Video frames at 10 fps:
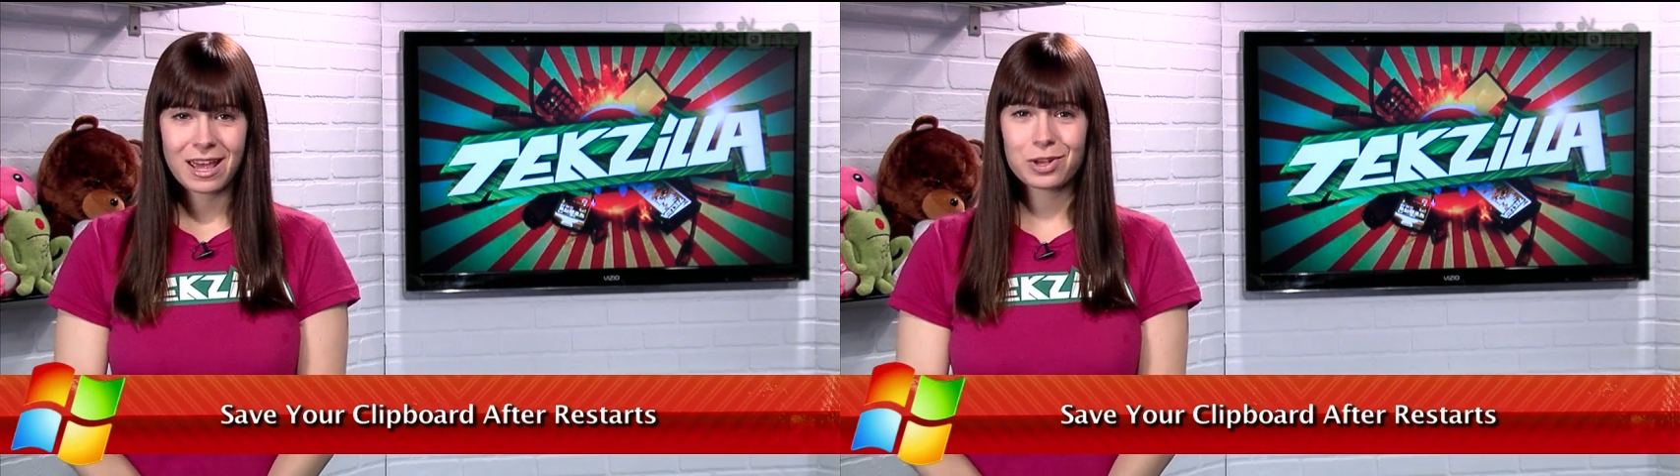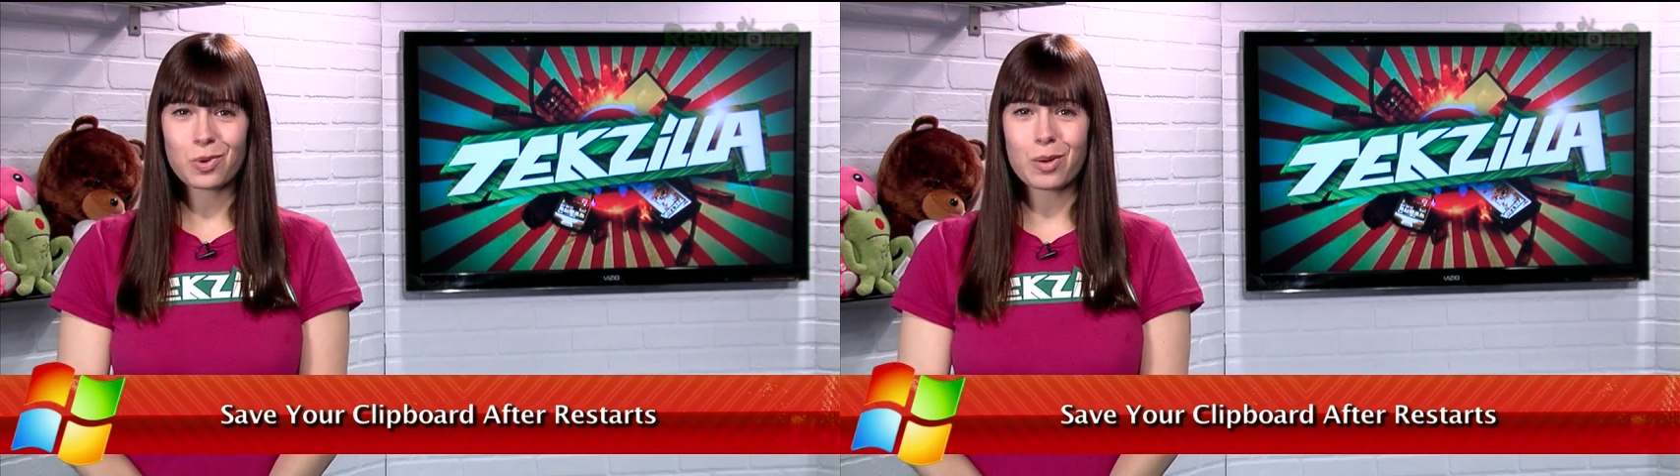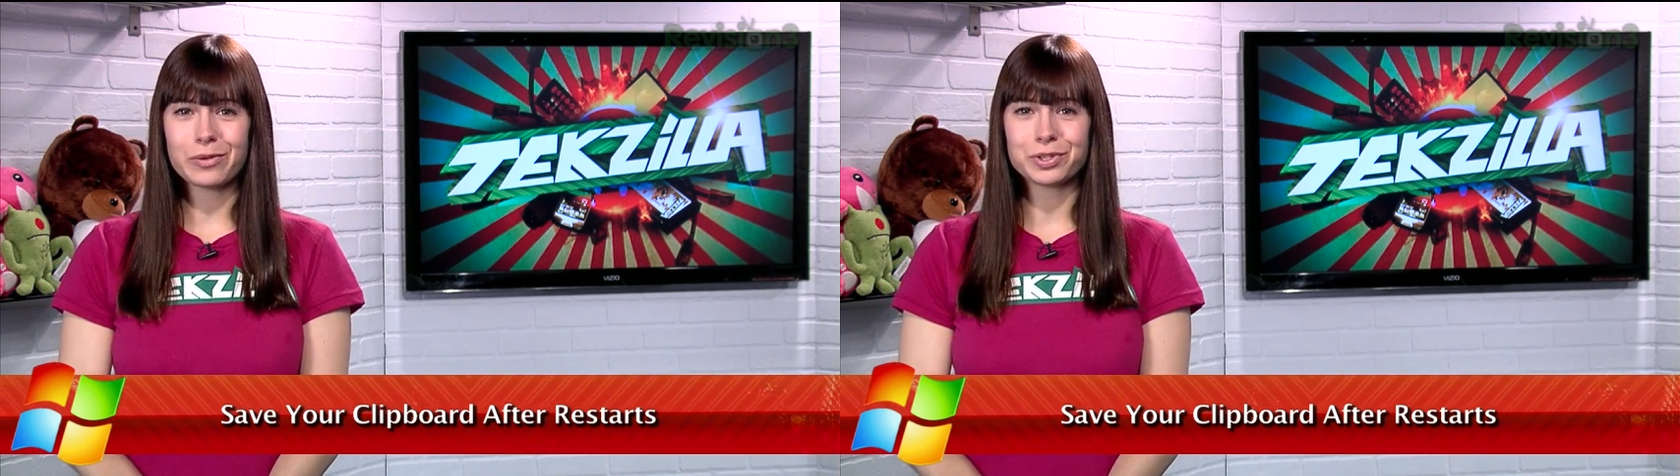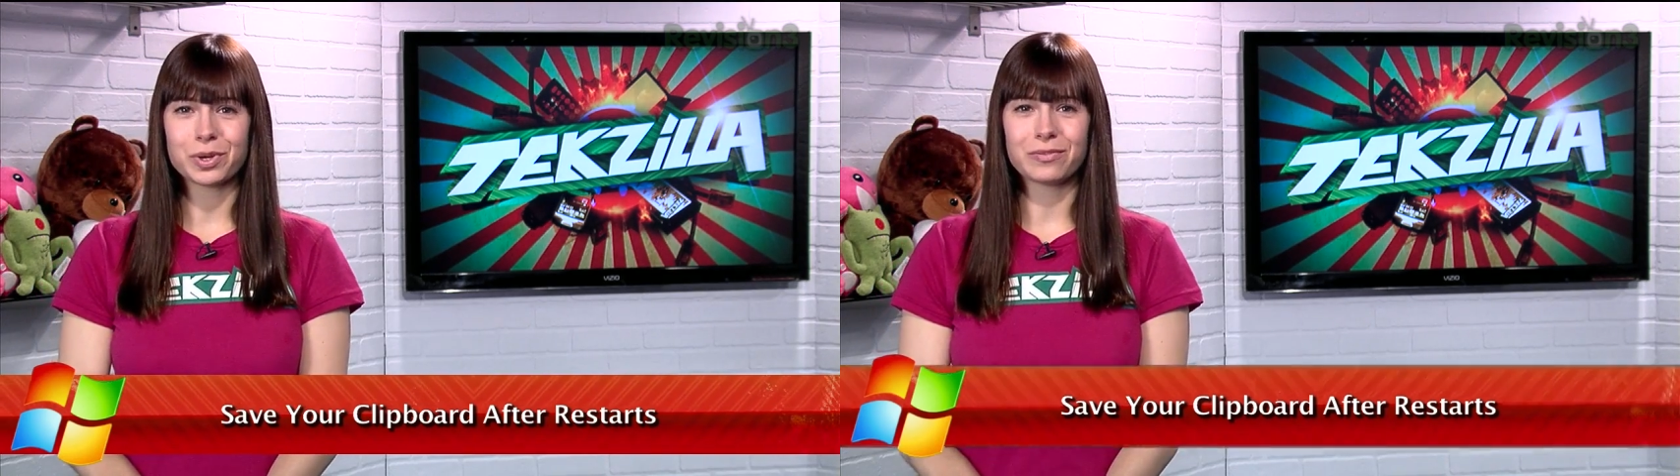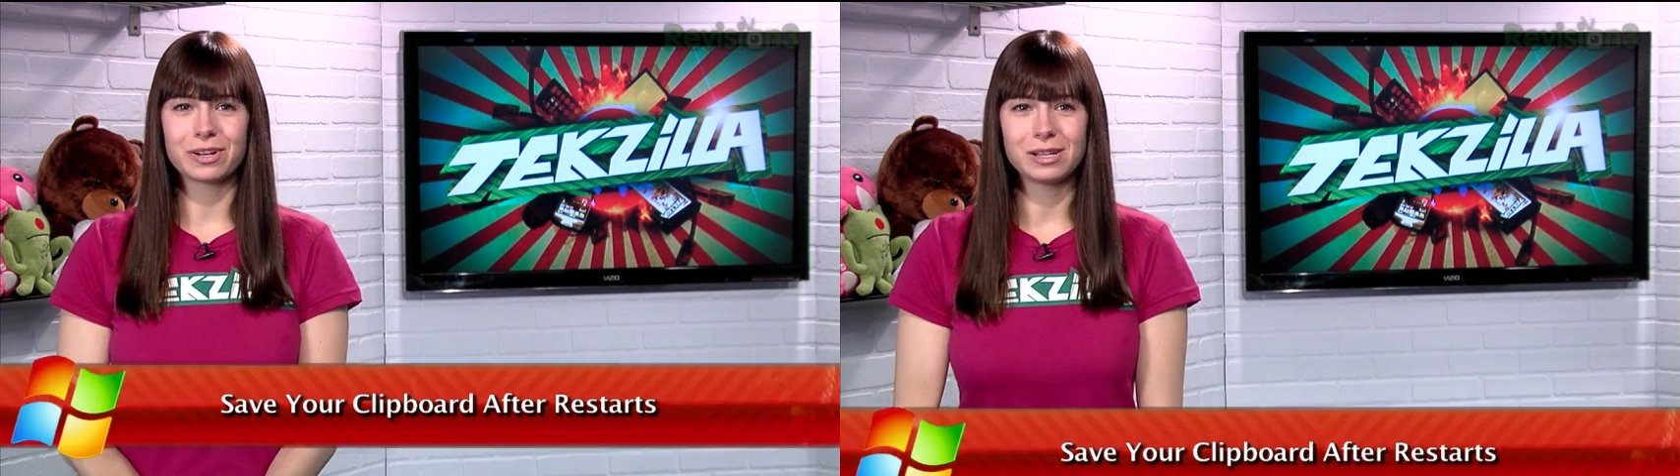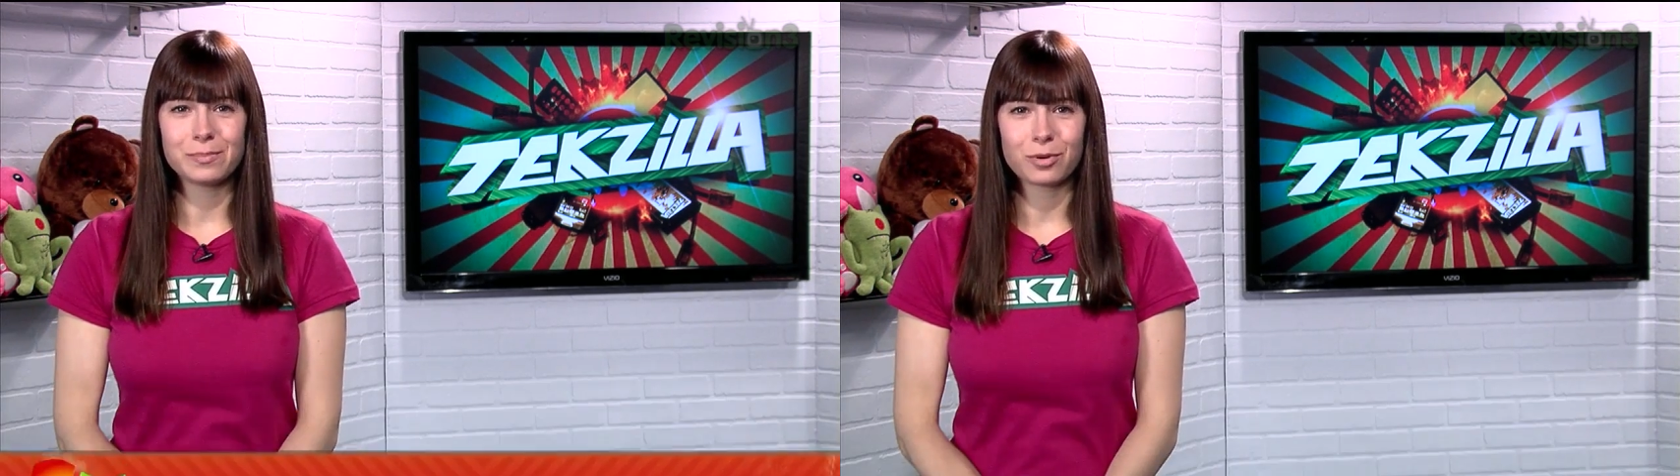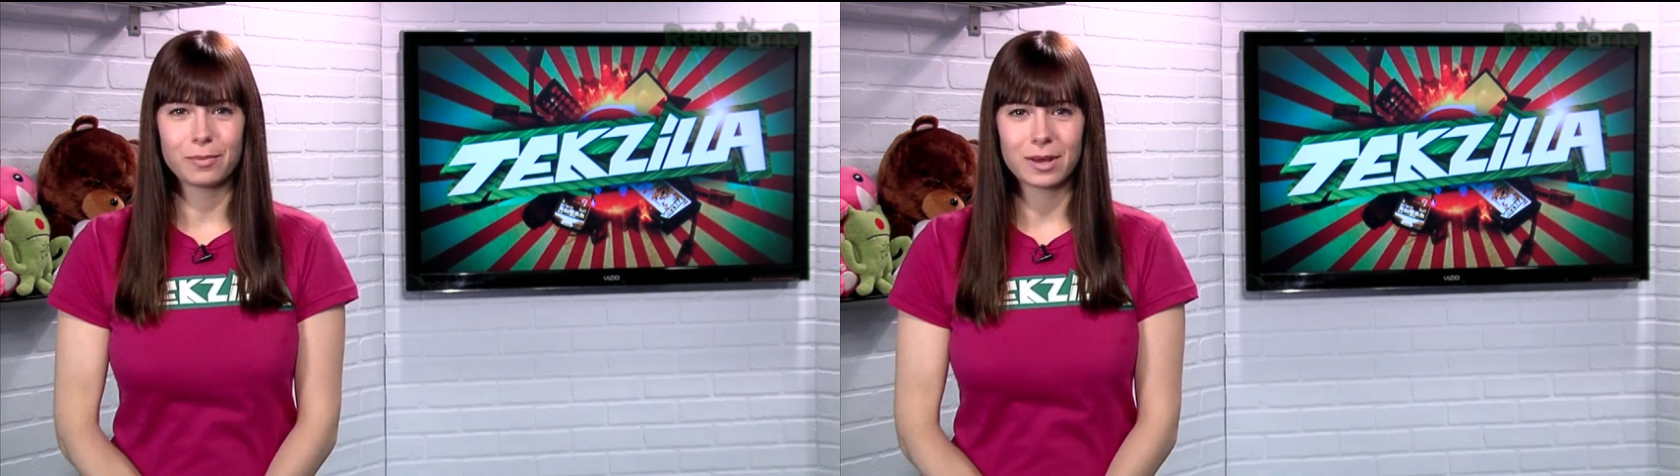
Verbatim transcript: And while we've shown off a clipboard